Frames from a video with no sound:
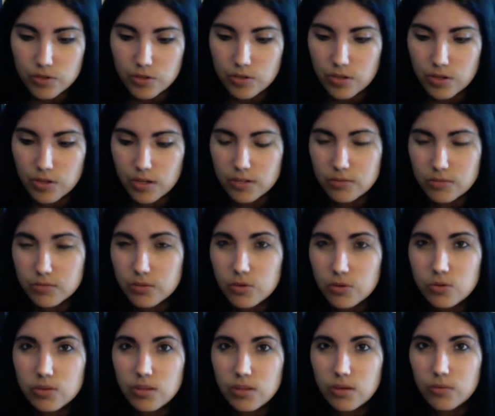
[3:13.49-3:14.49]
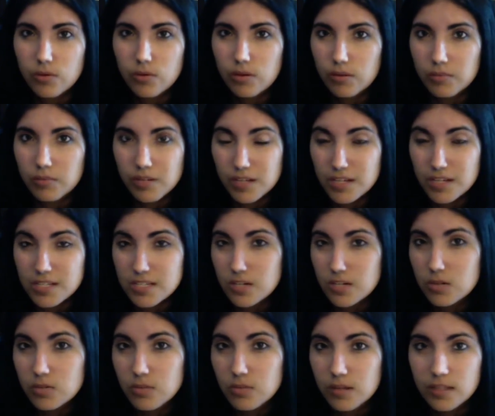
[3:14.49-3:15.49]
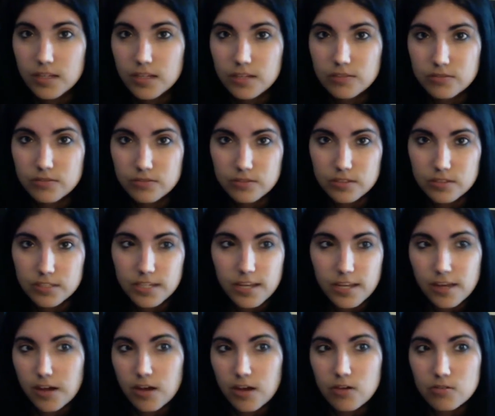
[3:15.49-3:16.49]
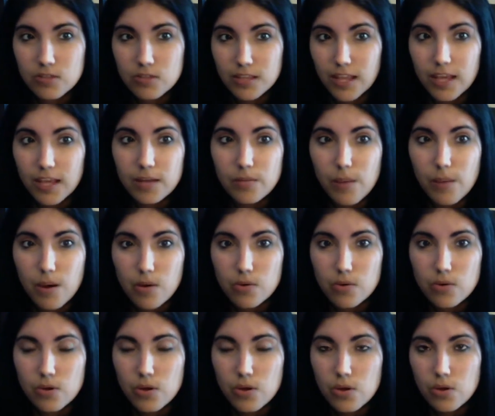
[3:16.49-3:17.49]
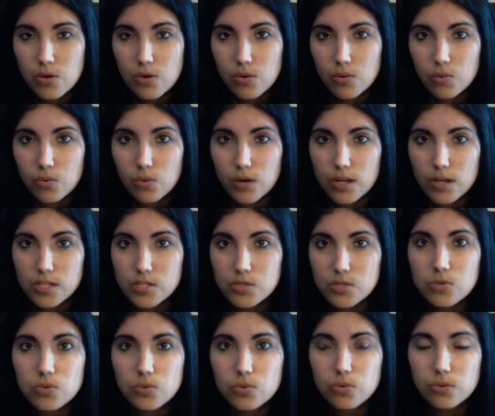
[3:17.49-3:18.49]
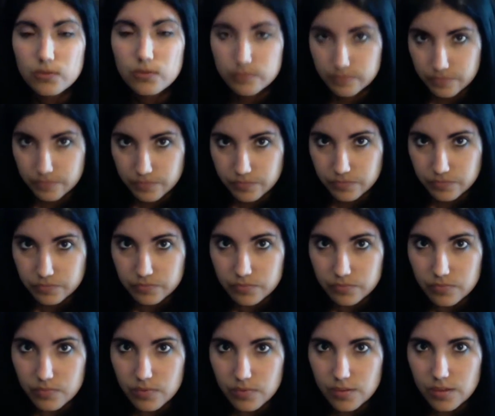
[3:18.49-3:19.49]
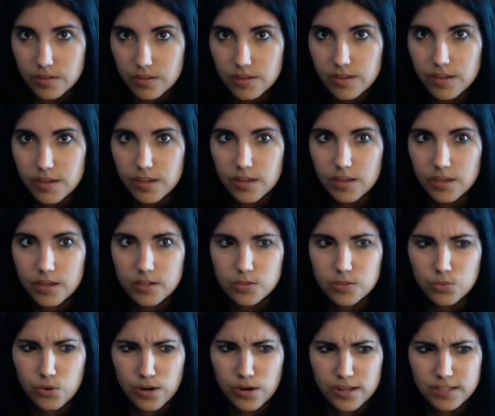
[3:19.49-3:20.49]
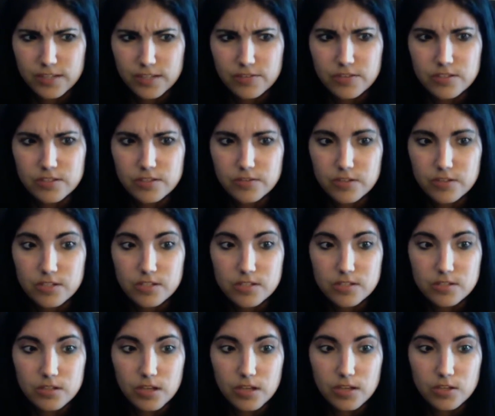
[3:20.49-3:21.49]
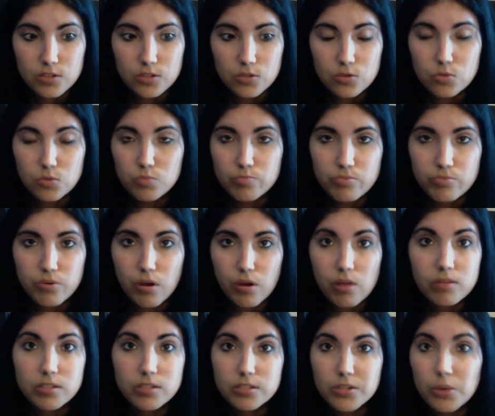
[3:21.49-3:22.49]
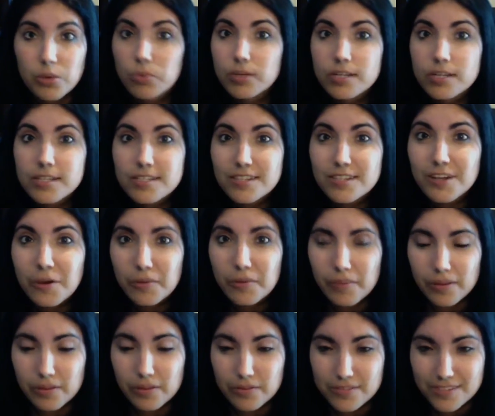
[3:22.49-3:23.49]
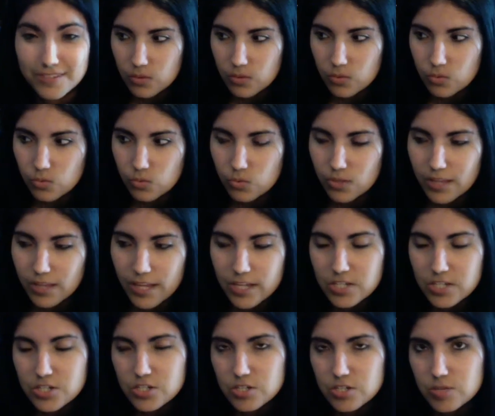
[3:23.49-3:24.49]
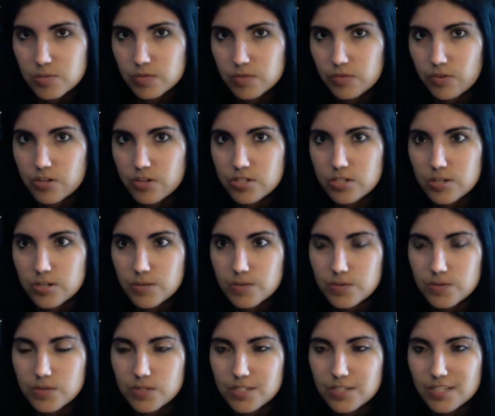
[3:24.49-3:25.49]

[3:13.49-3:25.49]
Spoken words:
I don't know you that well, I'm not going to tell you my life. Yeah, I'll lie about what I do and where I live and stuff because you probably don't need to know about those things. Relationships, friendships,